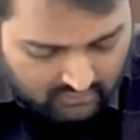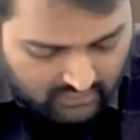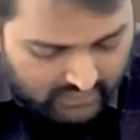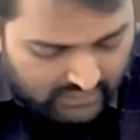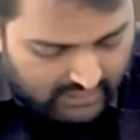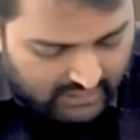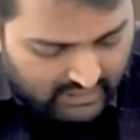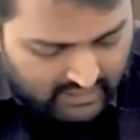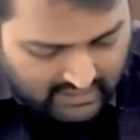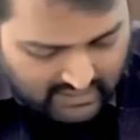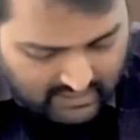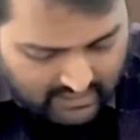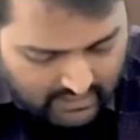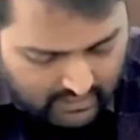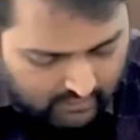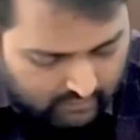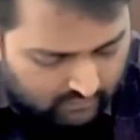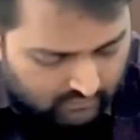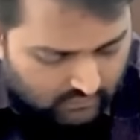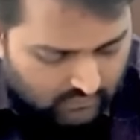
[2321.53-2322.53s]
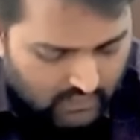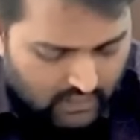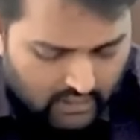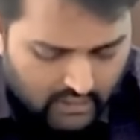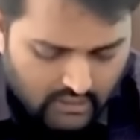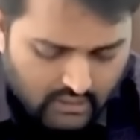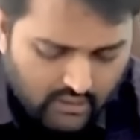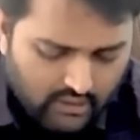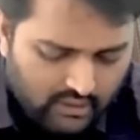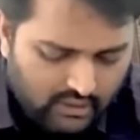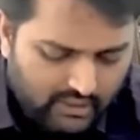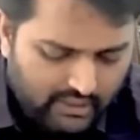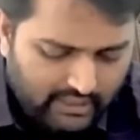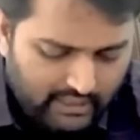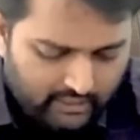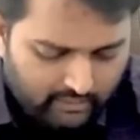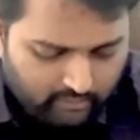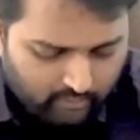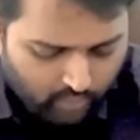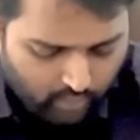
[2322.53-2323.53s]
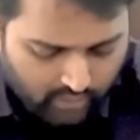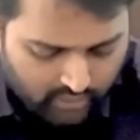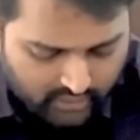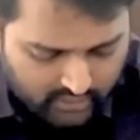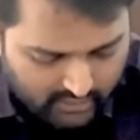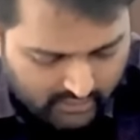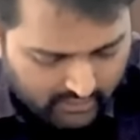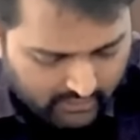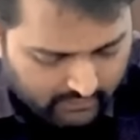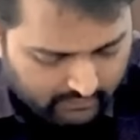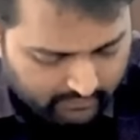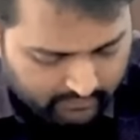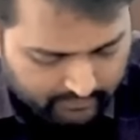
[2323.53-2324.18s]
Again, same, the answer is 18.3.